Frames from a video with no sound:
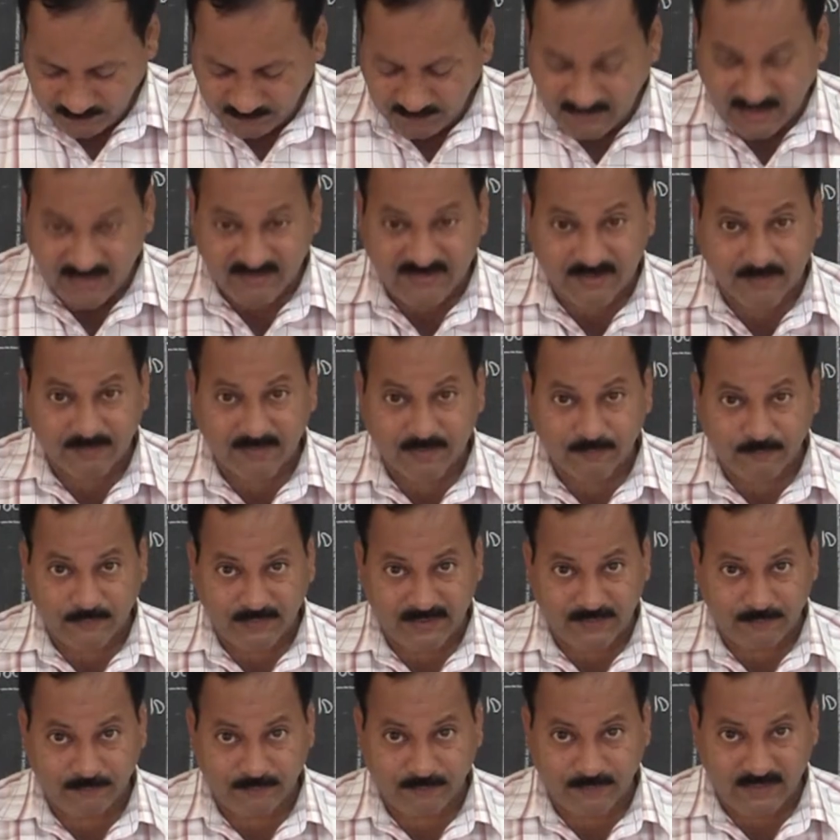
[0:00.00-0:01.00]
Page number
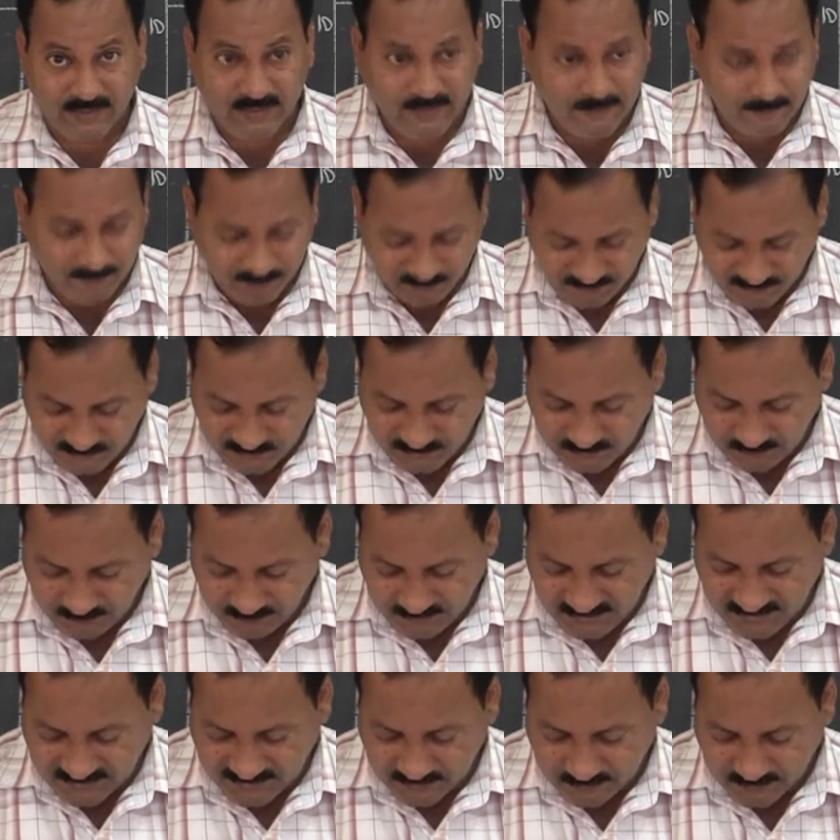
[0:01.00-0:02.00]
45.
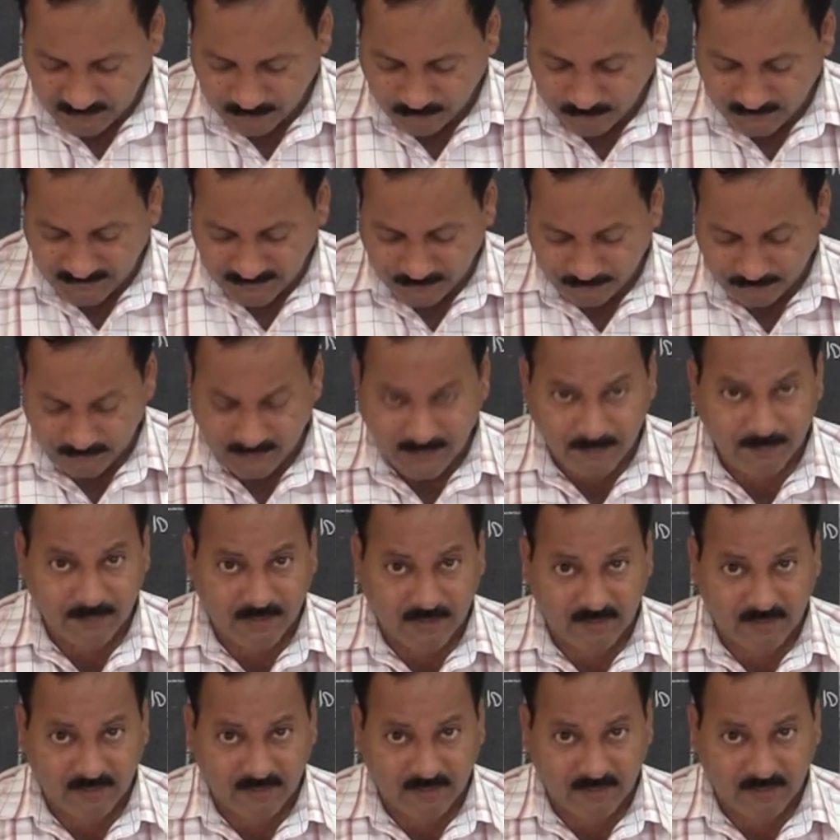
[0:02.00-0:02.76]
Page number 45,